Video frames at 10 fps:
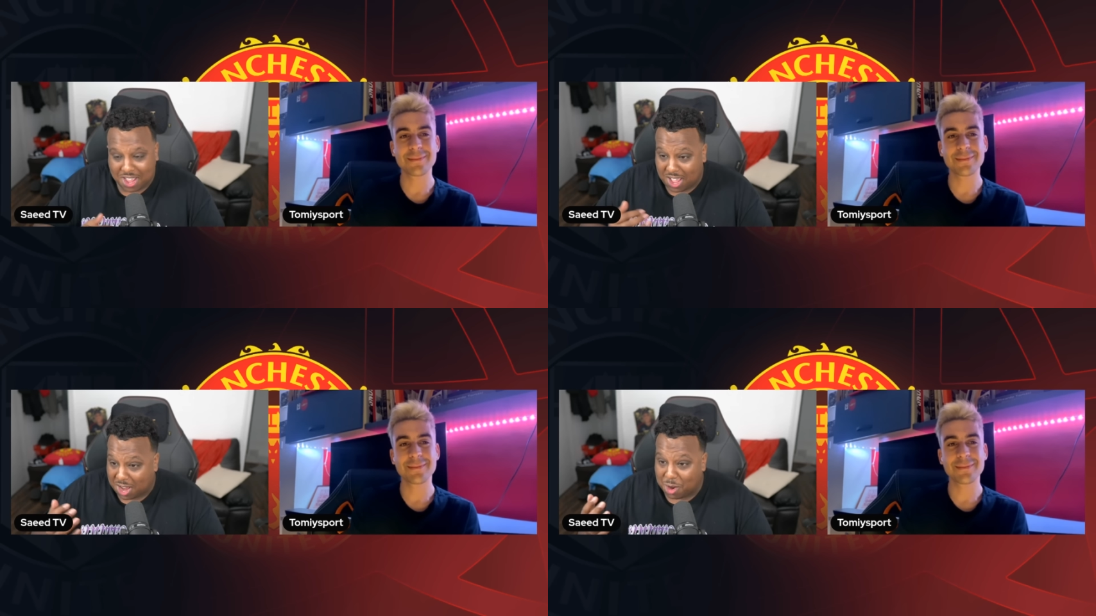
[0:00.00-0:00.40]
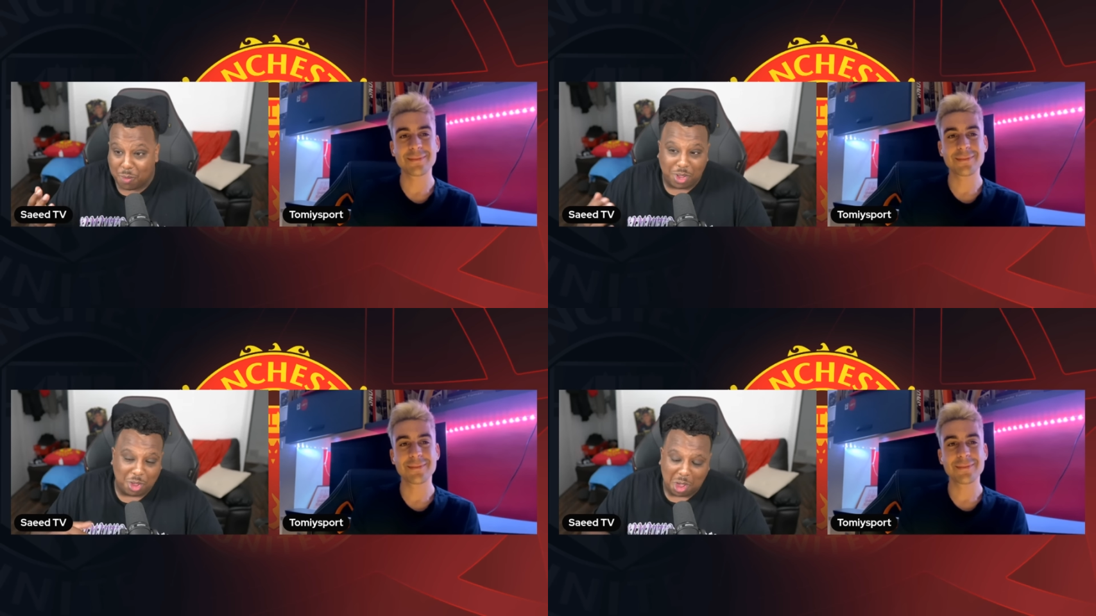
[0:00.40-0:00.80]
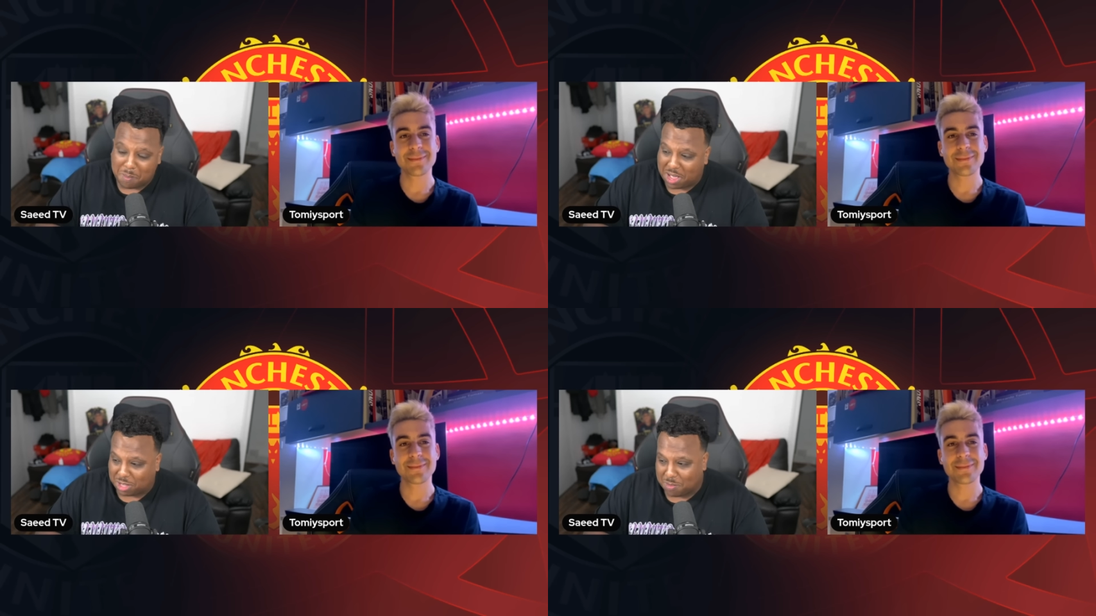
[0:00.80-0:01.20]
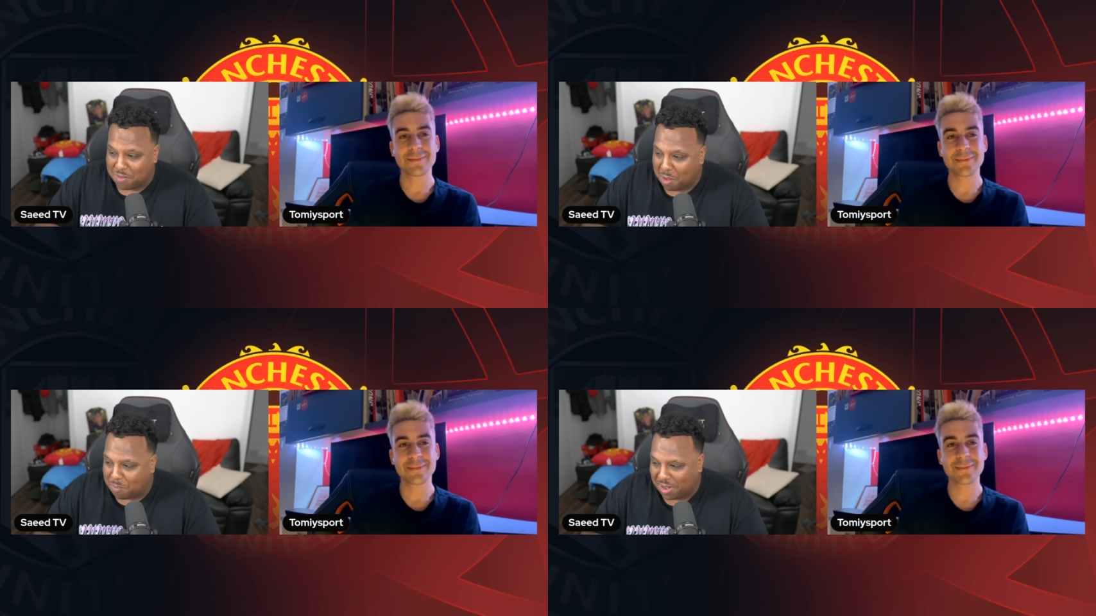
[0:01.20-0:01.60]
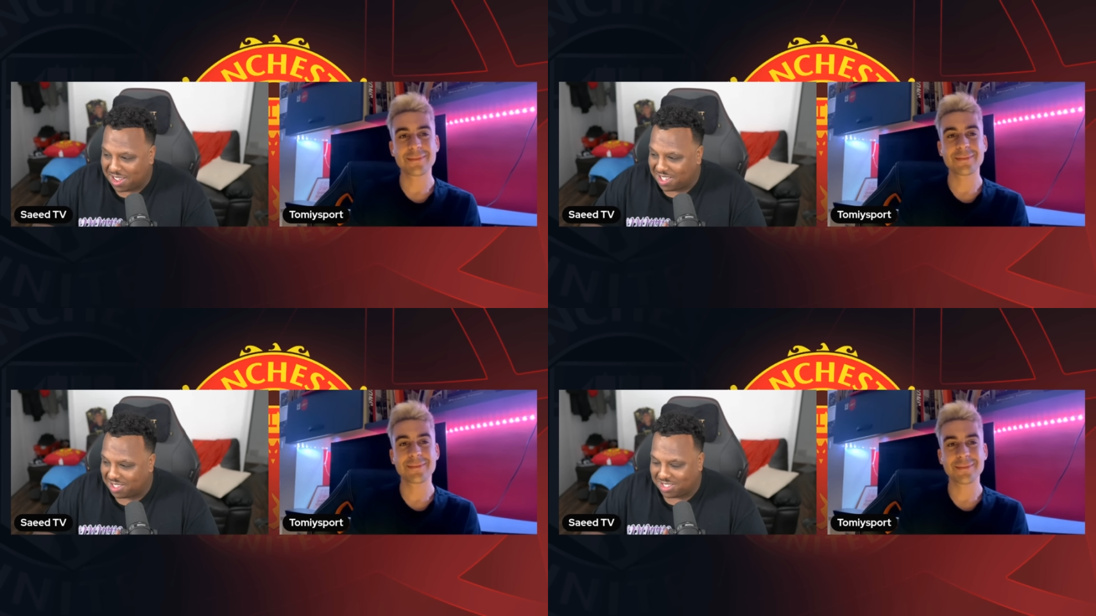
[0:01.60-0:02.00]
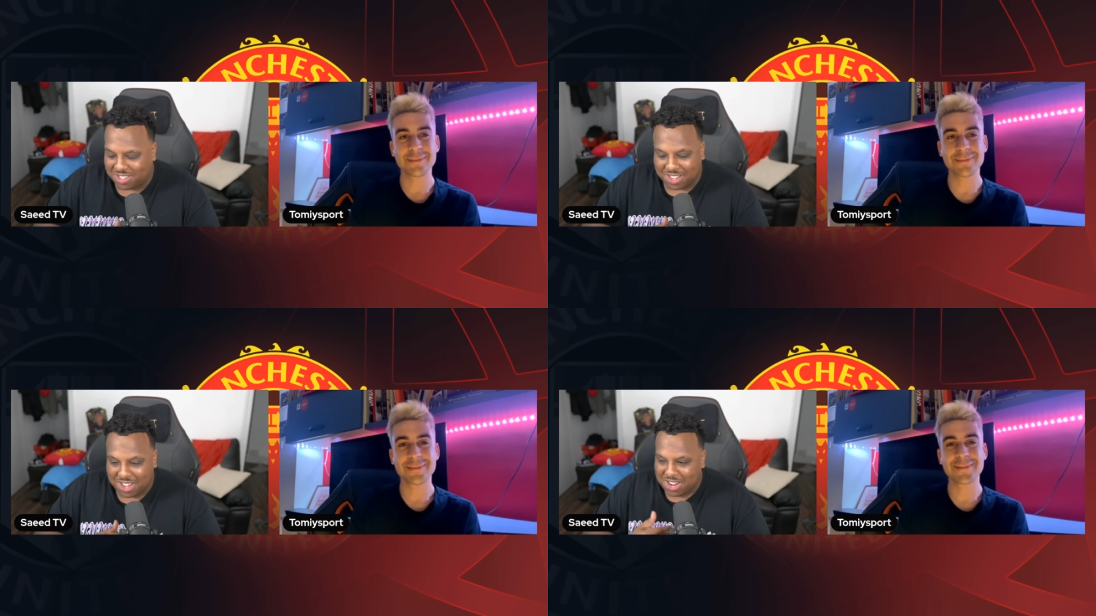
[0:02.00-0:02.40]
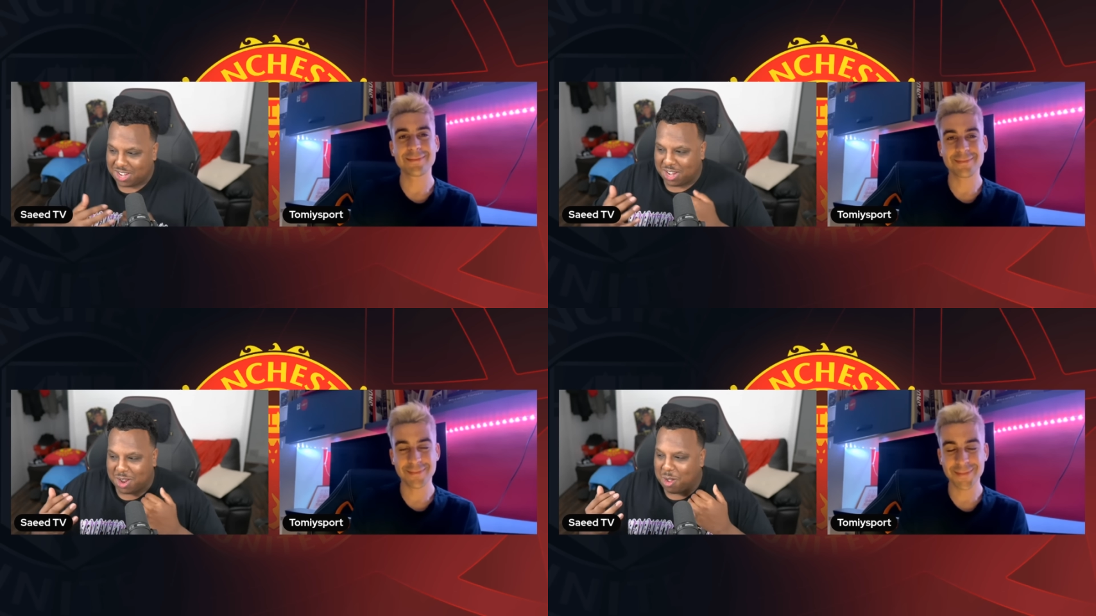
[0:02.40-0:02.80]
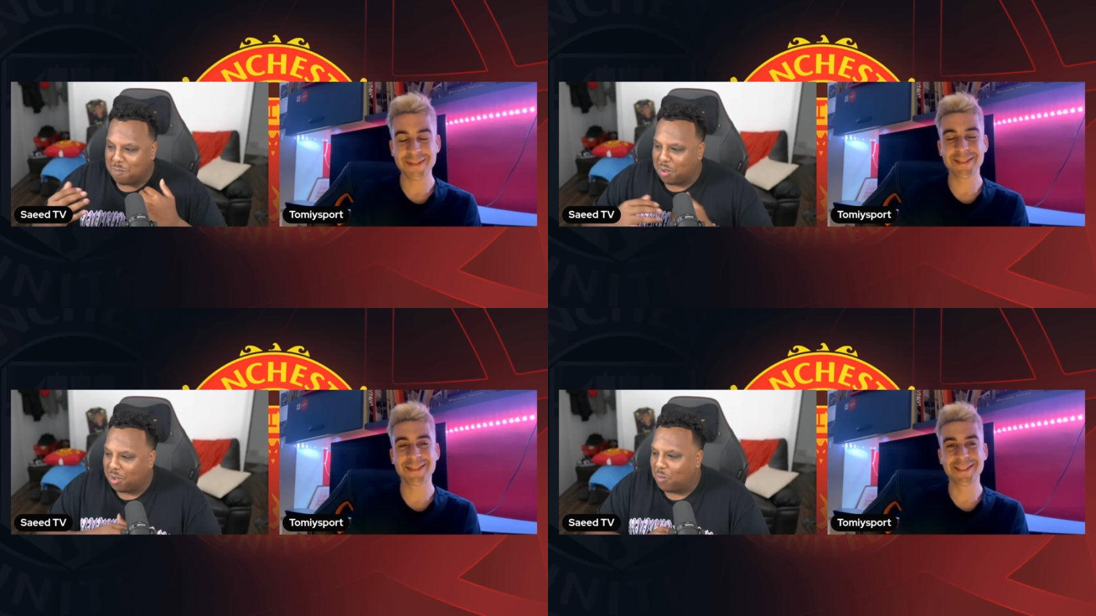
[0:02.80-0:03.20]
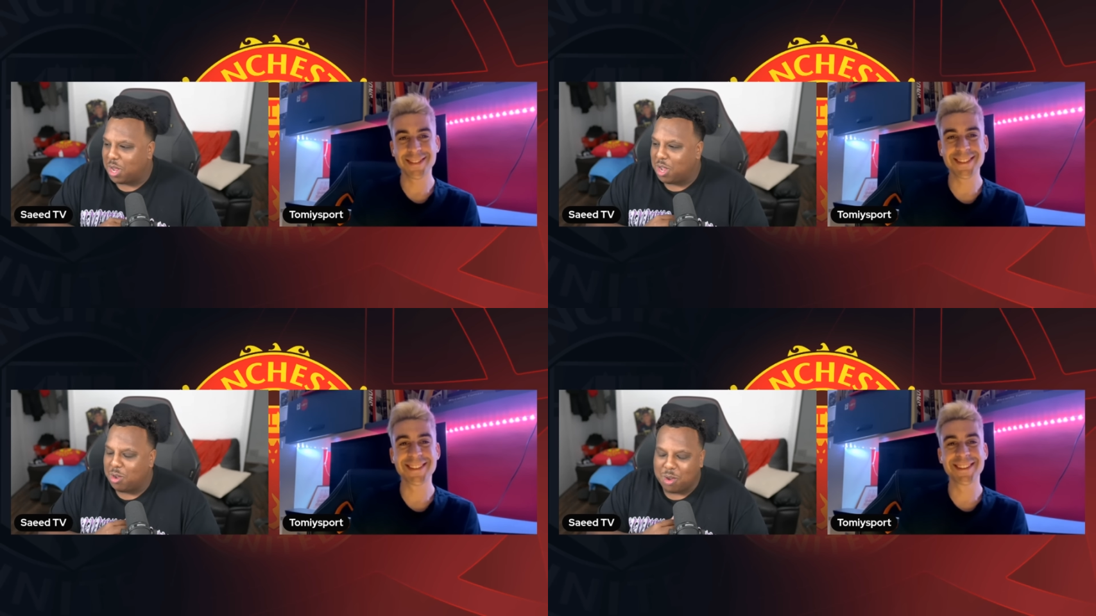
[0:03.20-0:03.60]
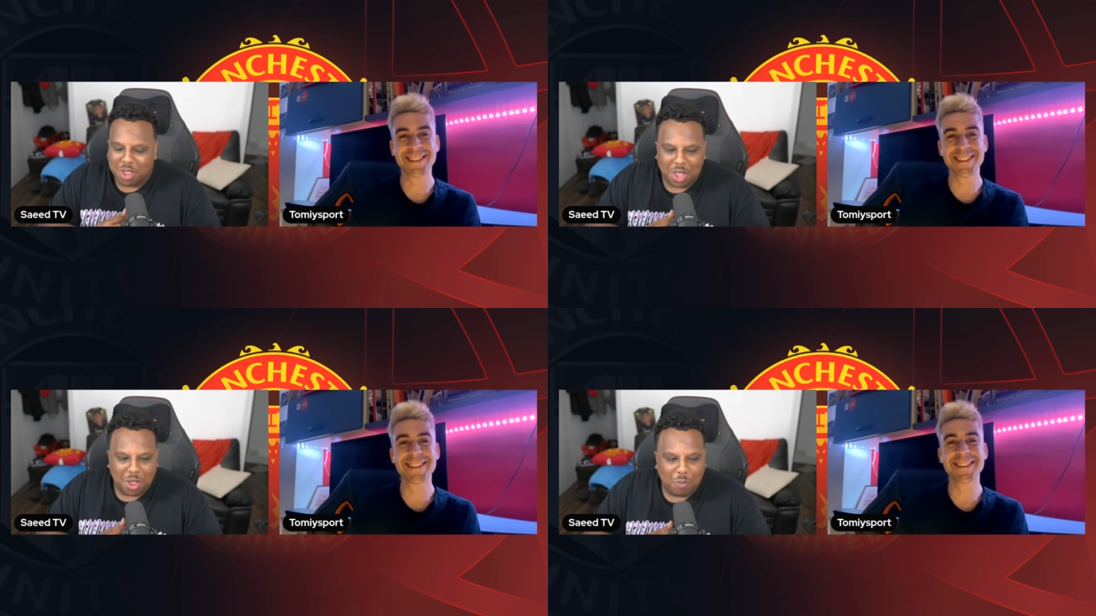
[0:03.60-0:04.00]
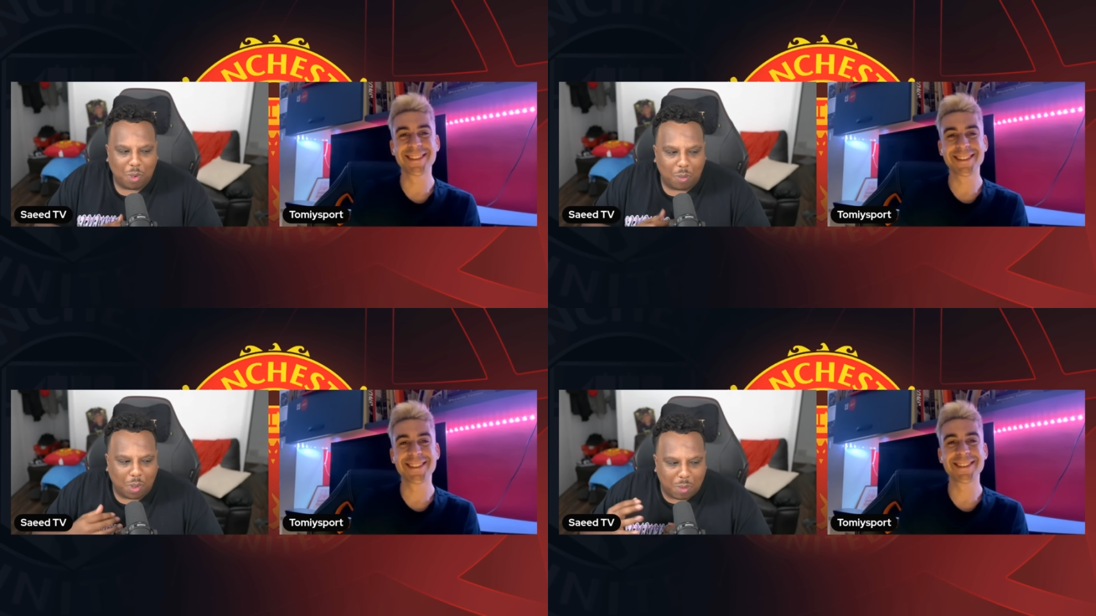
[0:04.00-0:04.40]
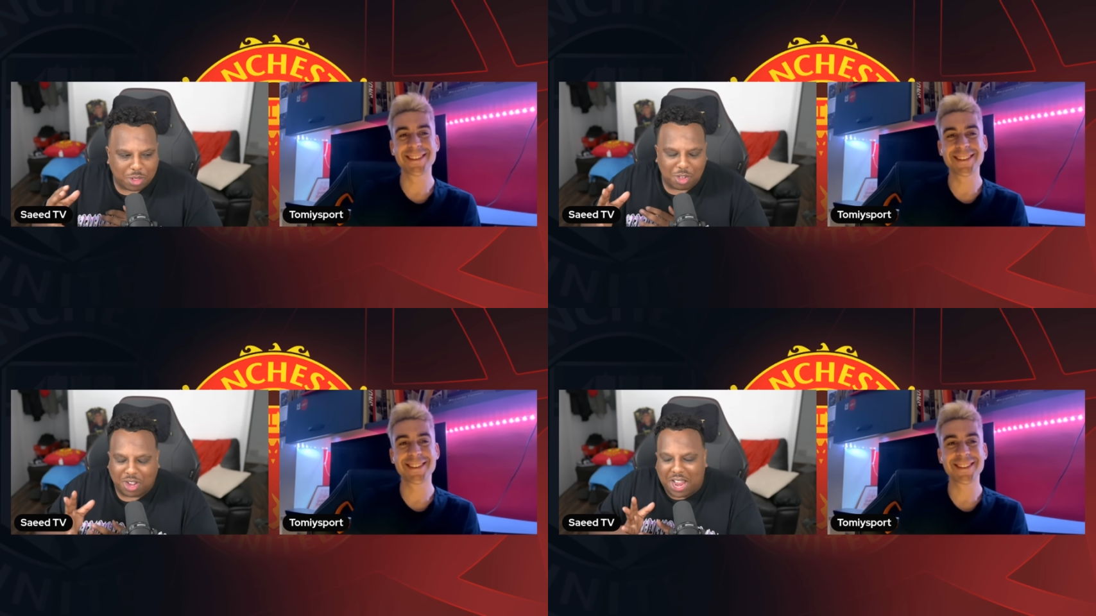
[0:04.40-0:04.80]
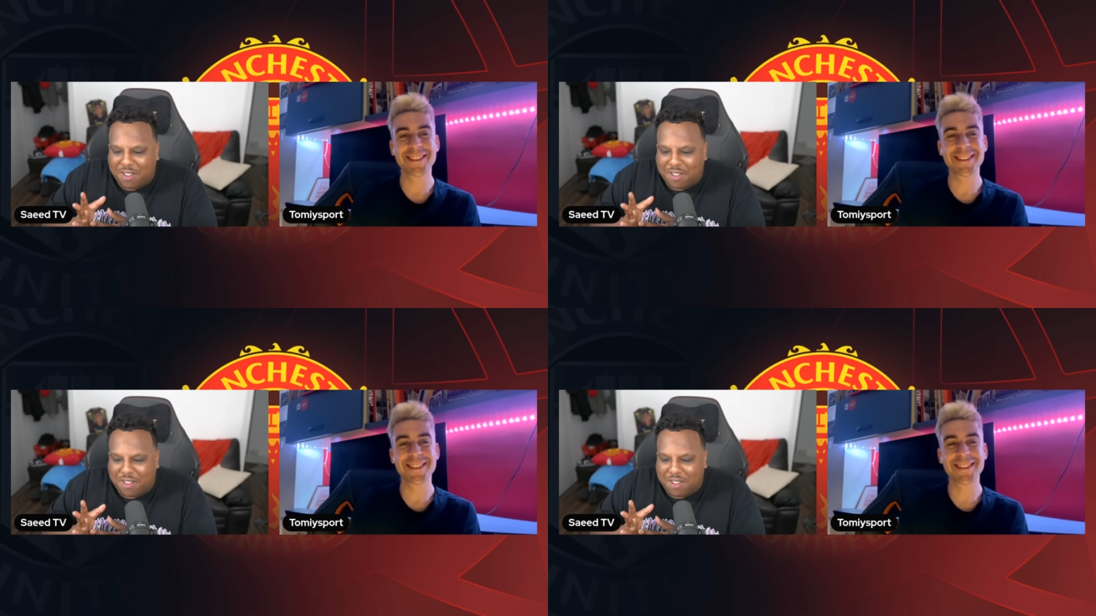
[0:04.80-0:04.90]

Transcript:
Speaker 1: I know we talk about some of your players, you know, but were you where was your kind